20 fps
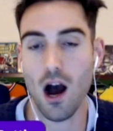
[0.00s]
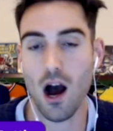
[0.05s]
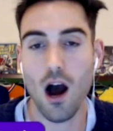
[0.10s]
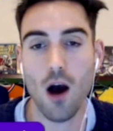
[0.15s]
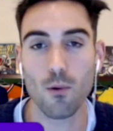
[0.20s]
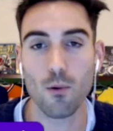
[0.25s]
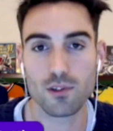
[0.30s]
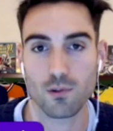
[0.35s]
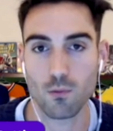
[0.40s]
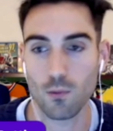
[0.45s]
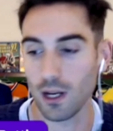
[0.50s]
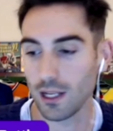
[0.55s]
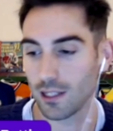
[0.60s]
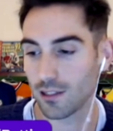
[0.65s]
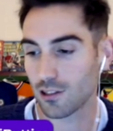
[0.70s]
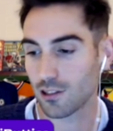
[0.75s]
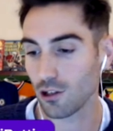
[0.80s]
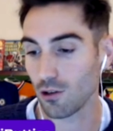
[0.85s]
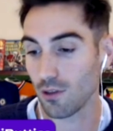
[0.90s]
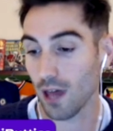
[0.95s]
I wasn't willing
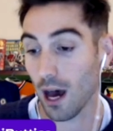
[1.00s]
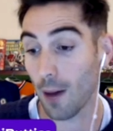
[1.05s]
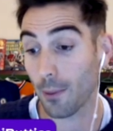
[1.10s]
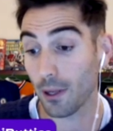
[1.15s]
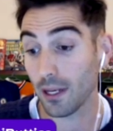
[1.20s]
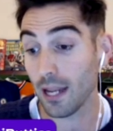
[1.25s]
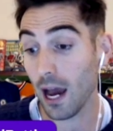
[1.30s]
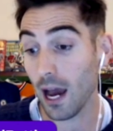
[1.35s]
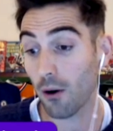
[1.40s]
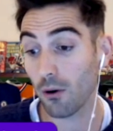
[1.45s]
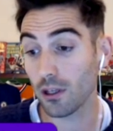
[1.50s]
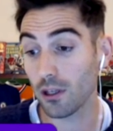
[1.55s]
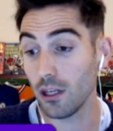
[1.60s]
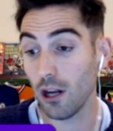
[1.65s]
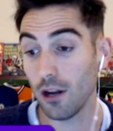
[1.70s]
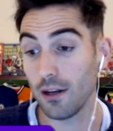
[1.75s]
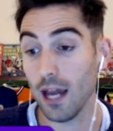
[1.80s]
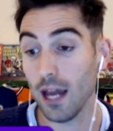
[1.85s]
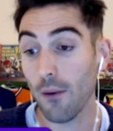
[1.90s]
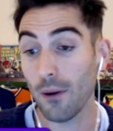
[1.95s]
to do that. But now,
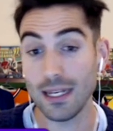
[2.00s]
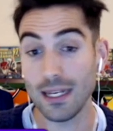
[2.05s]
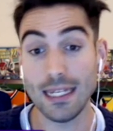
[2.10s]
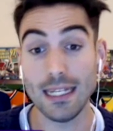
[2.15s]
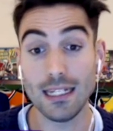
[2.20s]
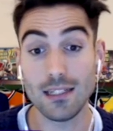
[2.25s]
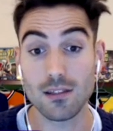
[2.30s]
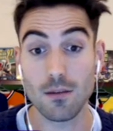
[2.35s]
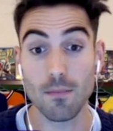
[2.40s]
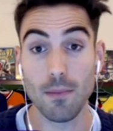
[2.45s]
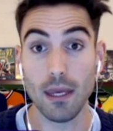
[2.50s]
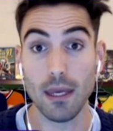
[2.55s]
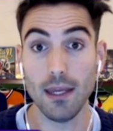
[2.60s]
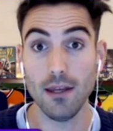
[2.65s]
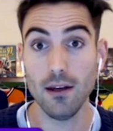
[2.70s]
now I need to be.